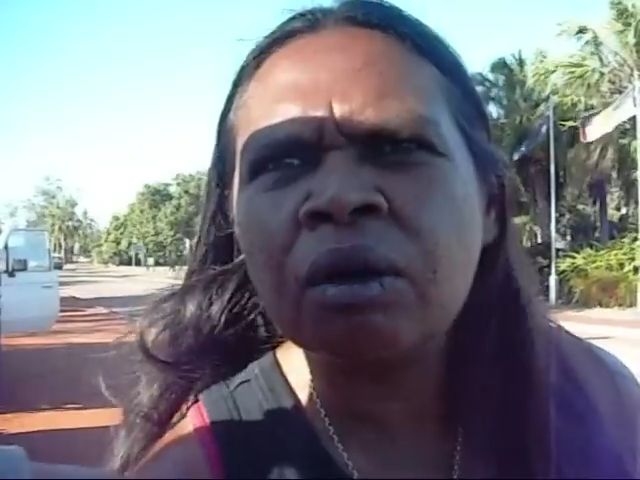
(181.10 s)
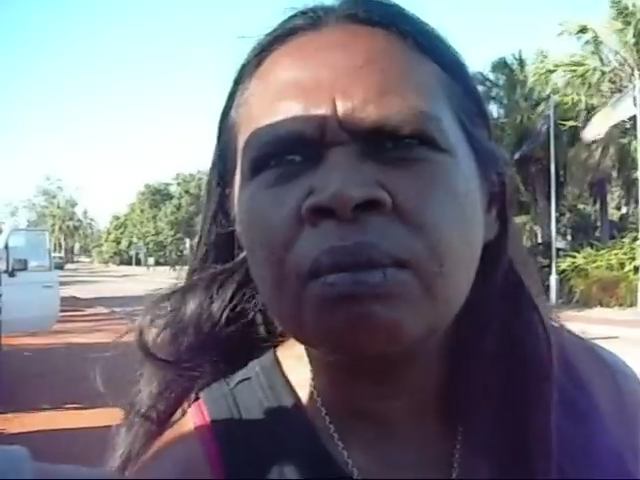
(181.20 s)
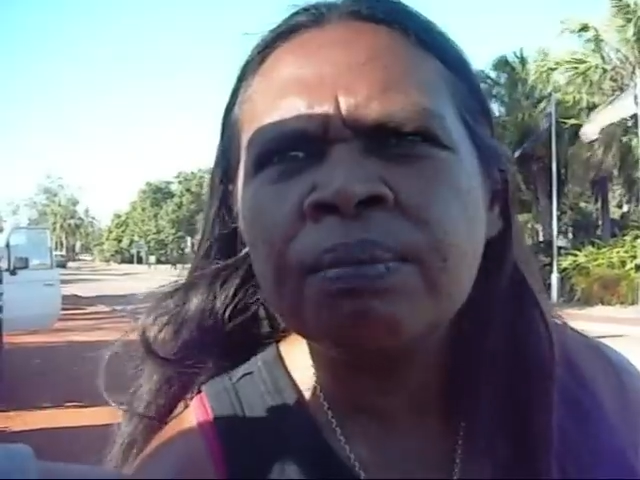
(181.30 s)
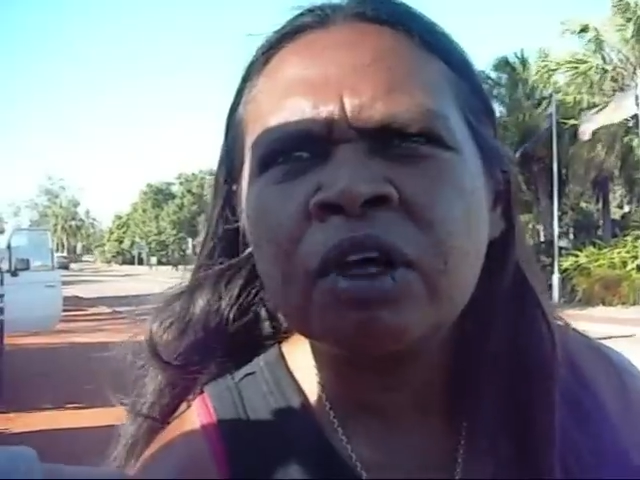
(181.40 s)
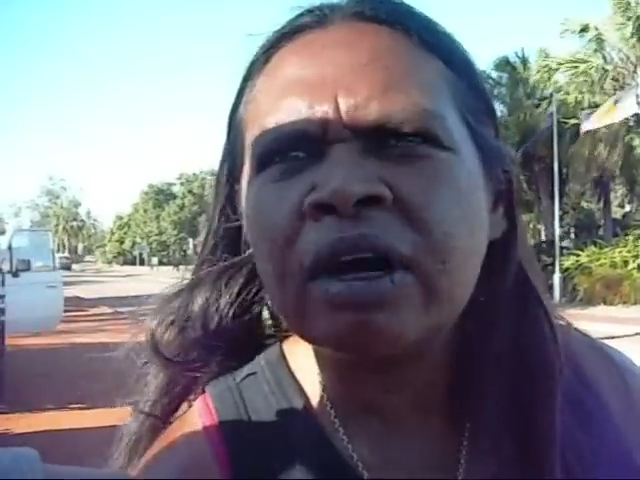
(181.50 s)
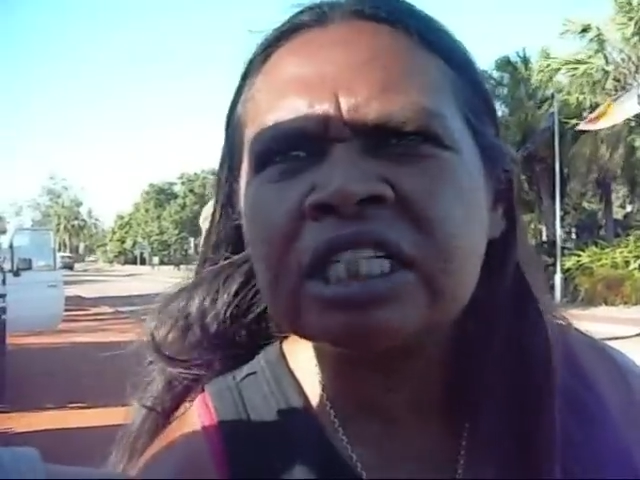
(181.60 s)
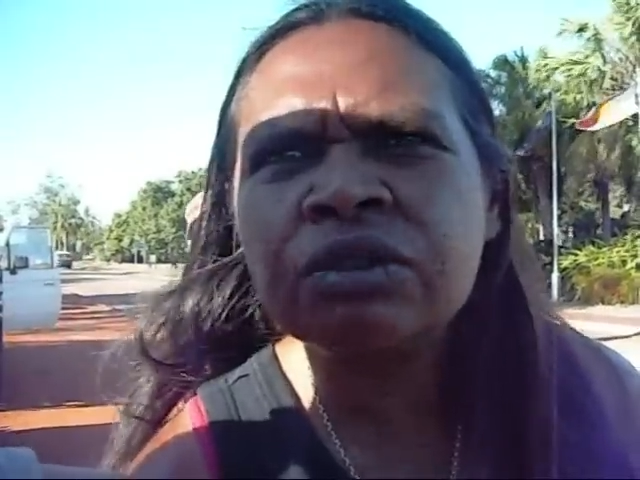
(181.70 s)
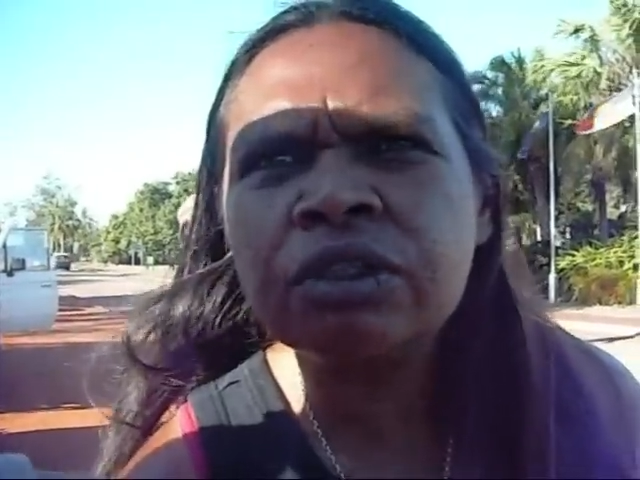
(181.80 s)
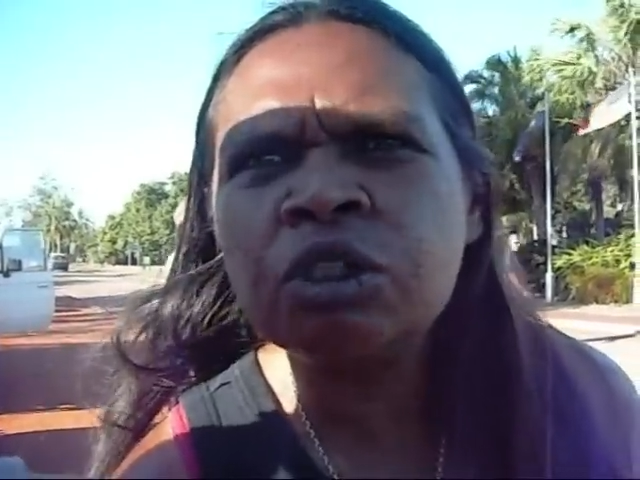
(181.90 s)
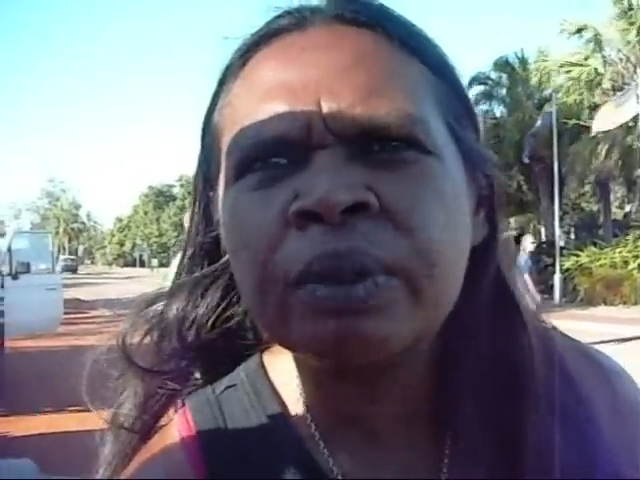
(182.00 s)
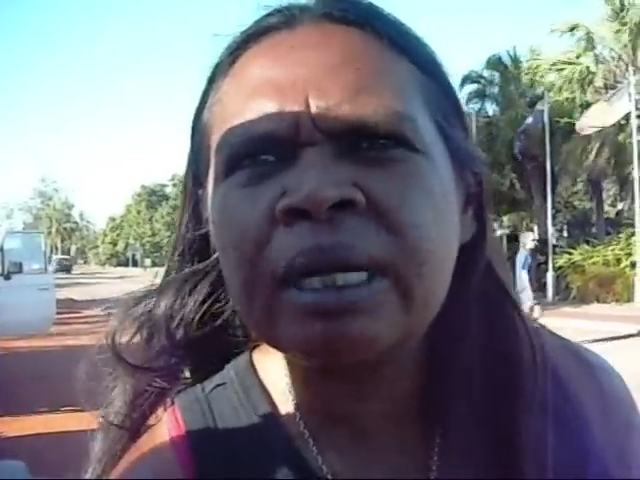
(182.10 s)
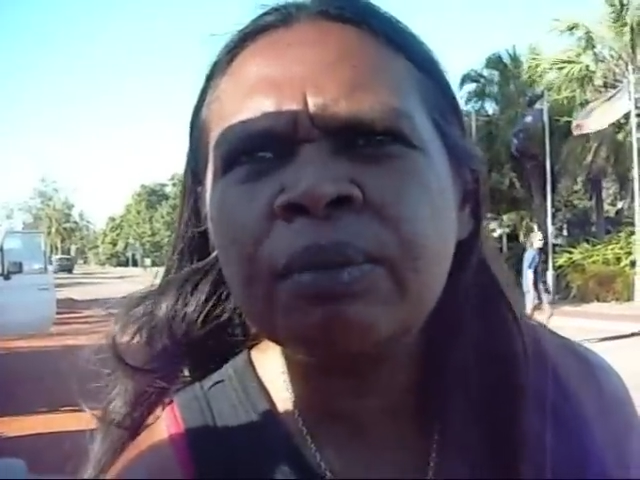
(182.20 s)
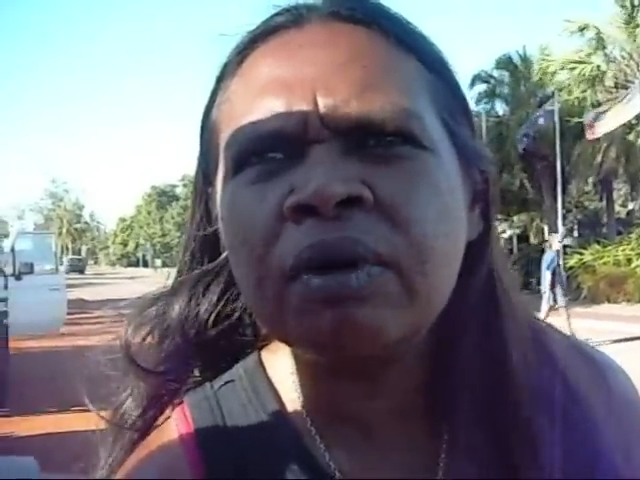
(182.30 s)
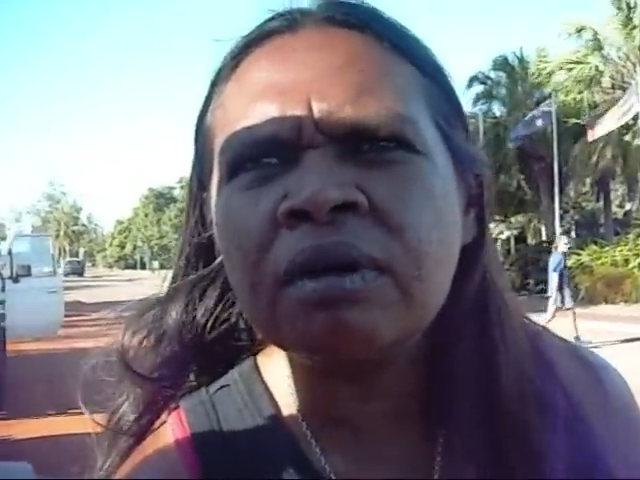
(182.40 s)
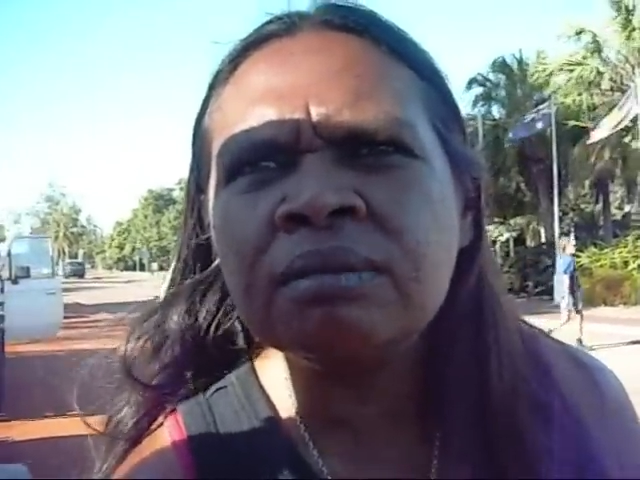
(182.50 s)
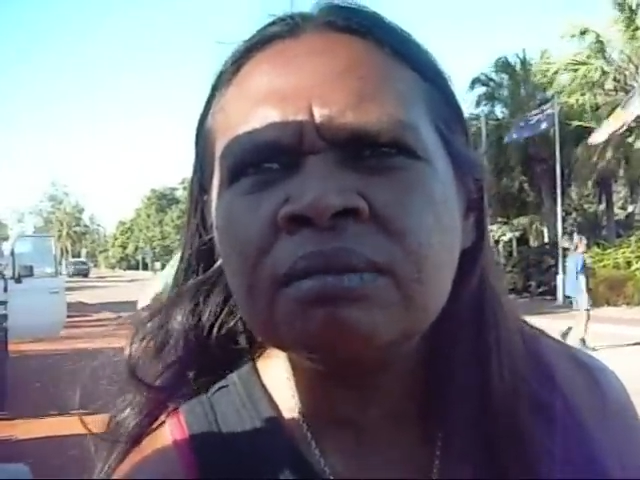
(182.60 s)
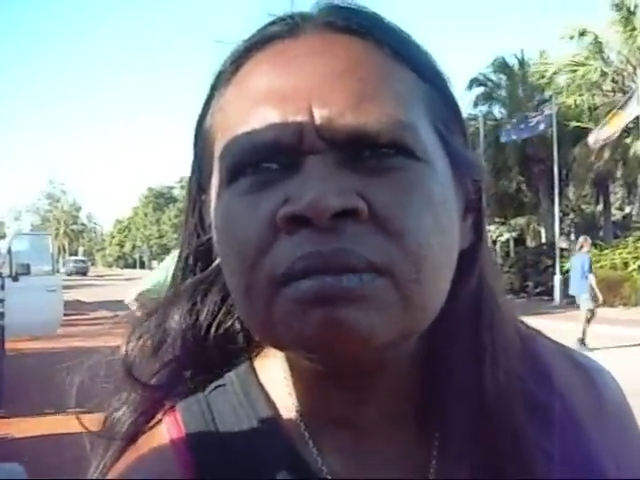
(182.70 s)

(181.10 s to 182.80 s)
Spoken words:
know, grassroots people.